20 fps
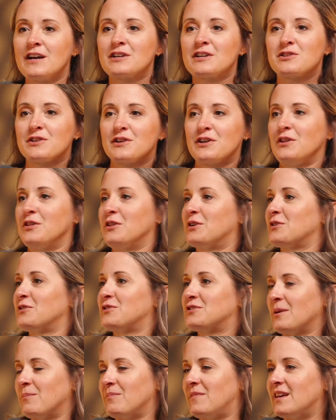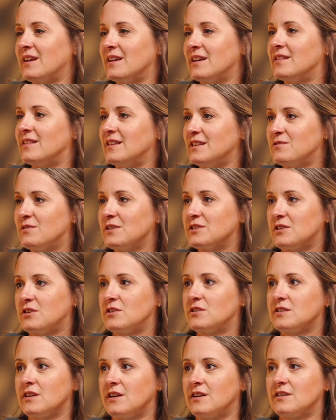actually going to learn something in these
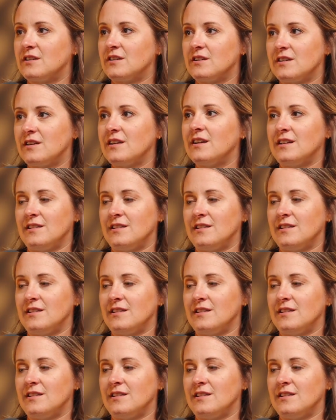visitor centers,